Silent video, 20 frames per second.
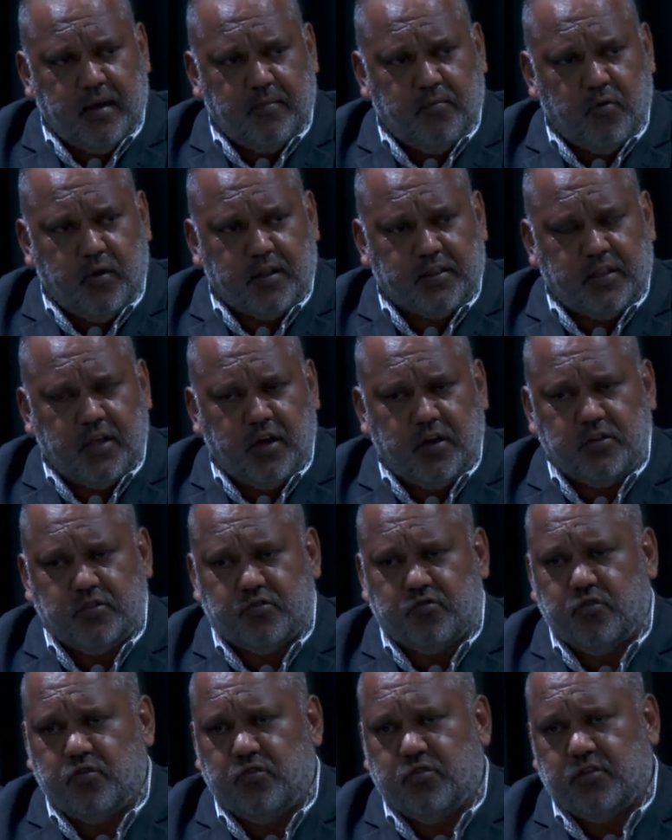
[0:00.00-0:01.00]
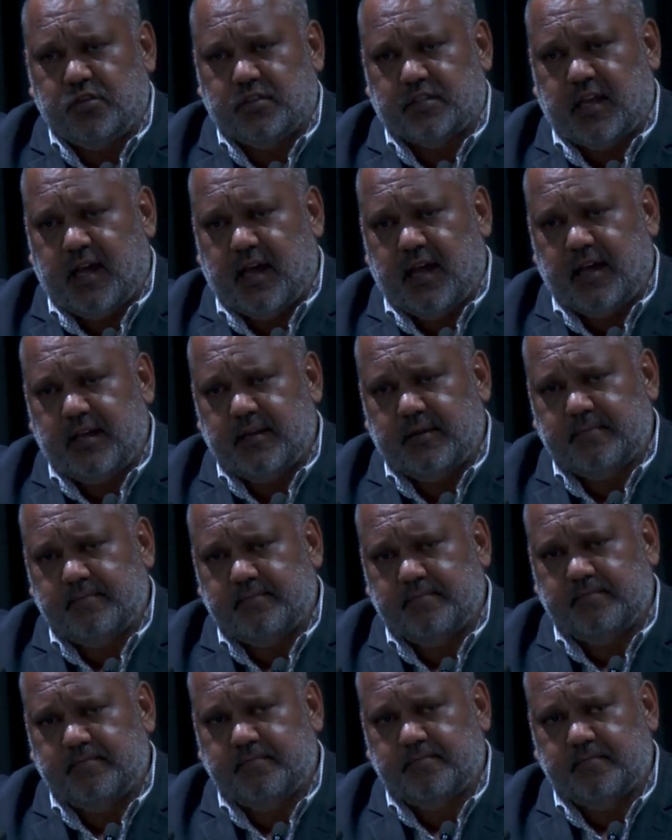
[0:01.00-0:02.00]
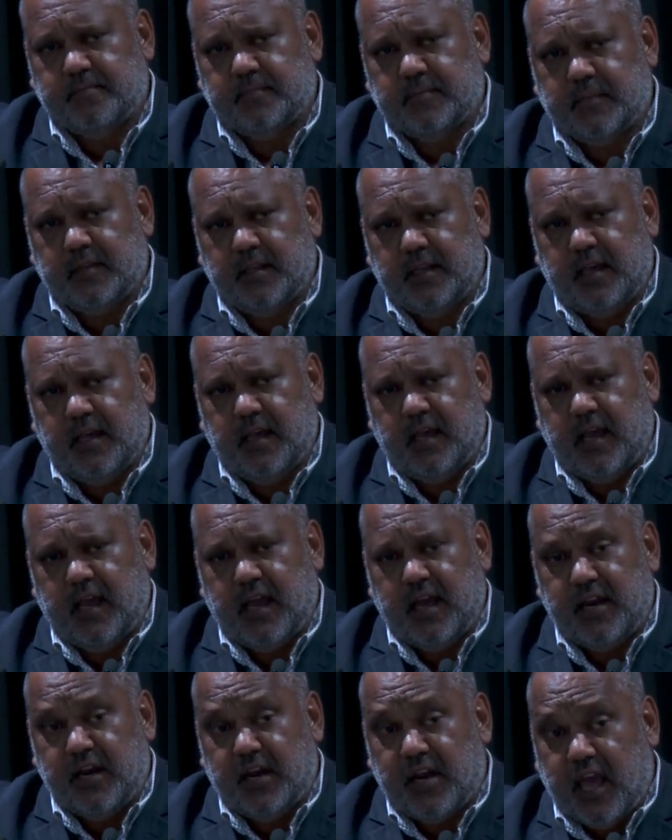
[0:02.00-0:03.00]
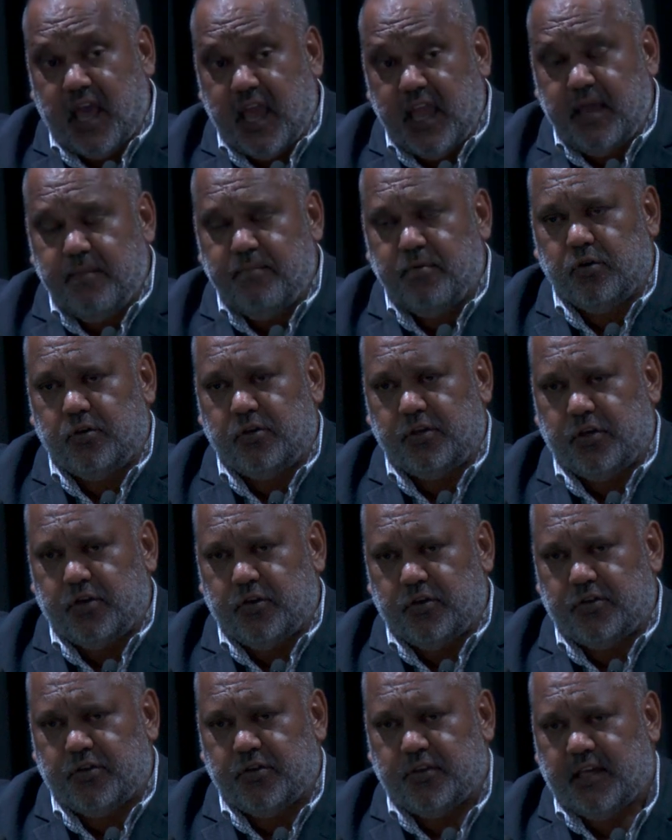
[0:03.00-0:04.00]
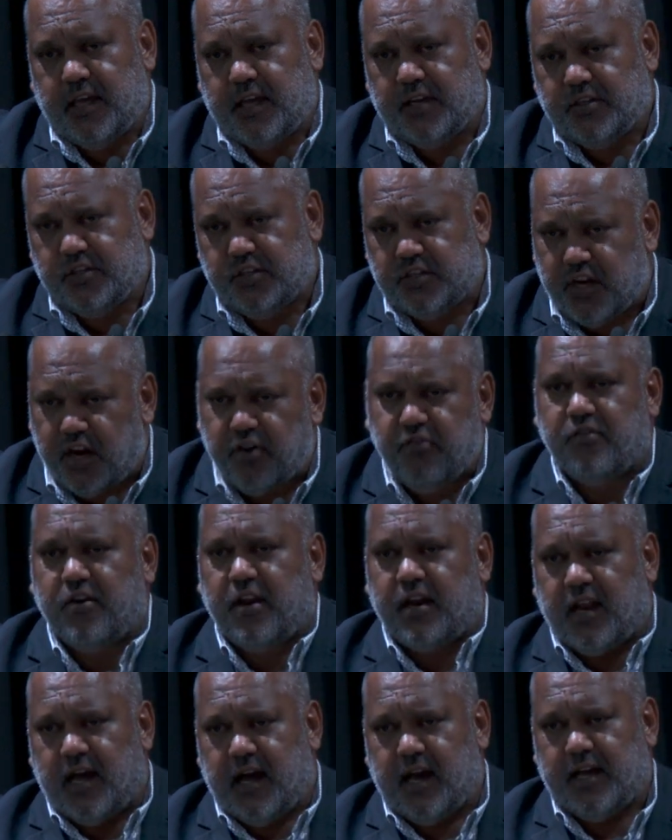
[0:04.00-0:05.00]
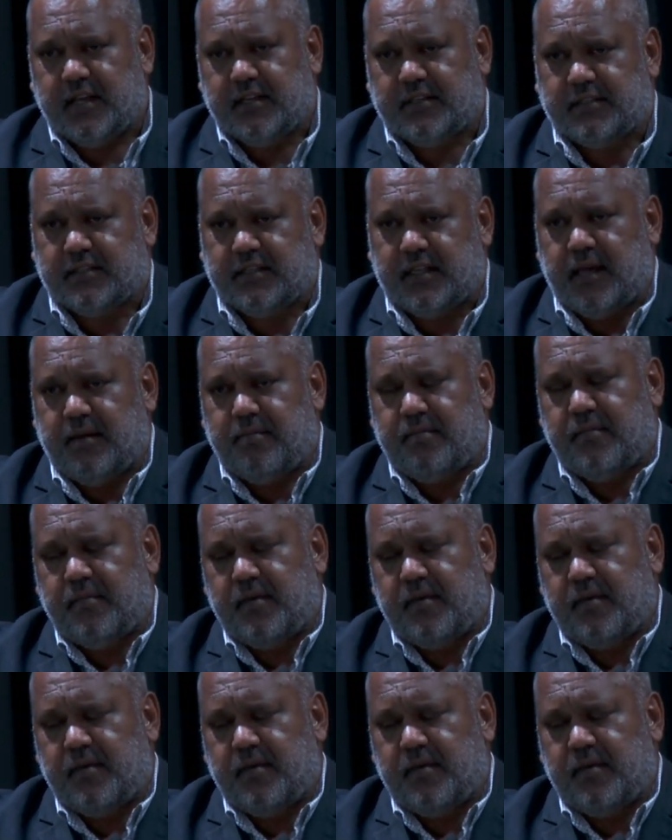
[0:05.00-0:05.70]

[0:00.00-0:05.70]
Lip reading: what those rules are and enable you to then generalize them,